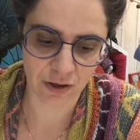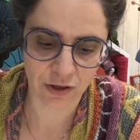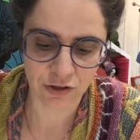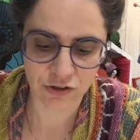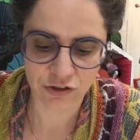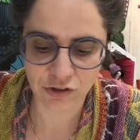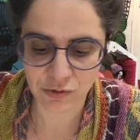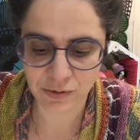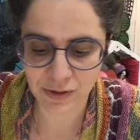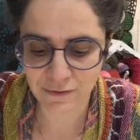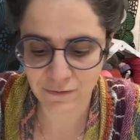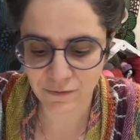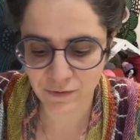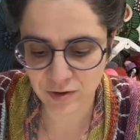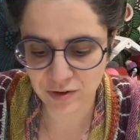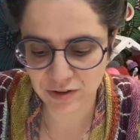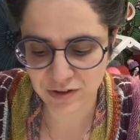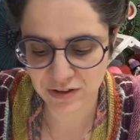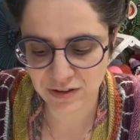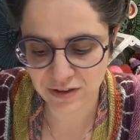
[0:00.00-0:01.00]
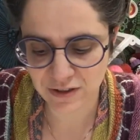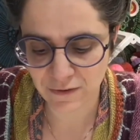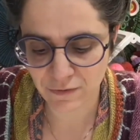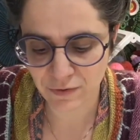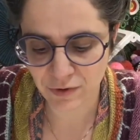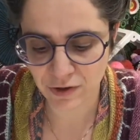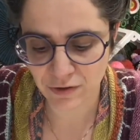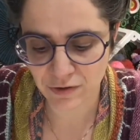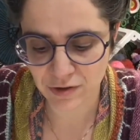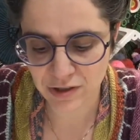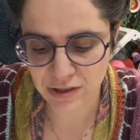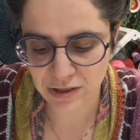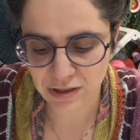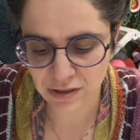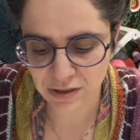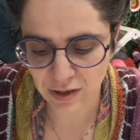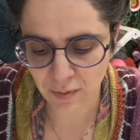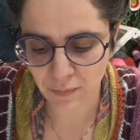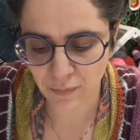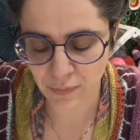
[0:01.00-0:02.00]
So, like, for instance, if there is
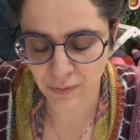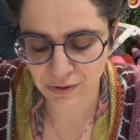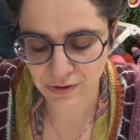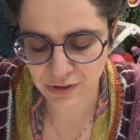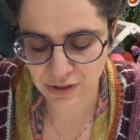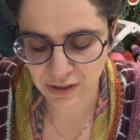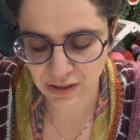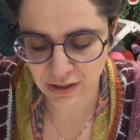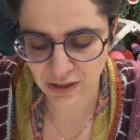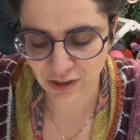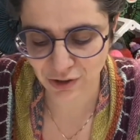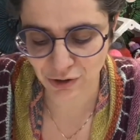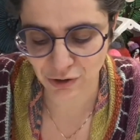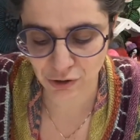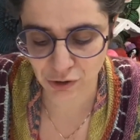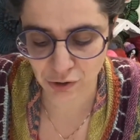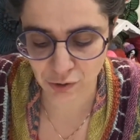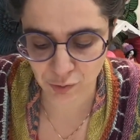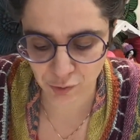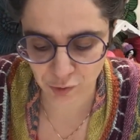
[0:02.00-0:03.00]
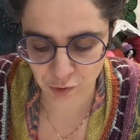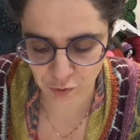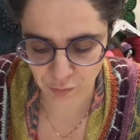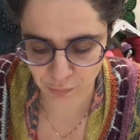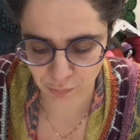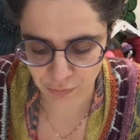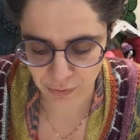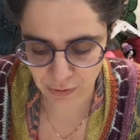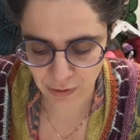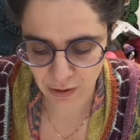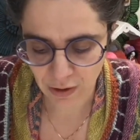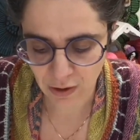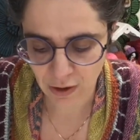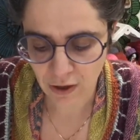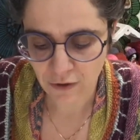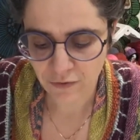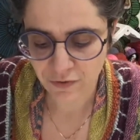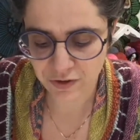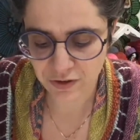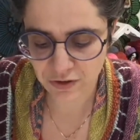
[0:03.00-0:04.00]
some particular group
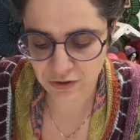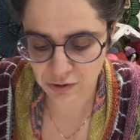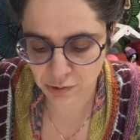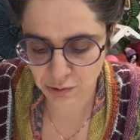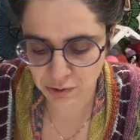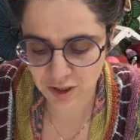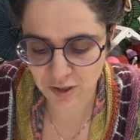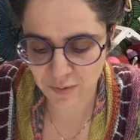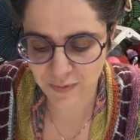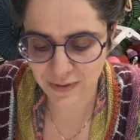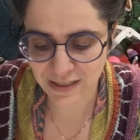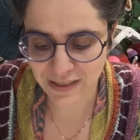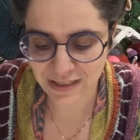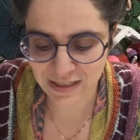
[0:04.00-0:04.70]
that is going to be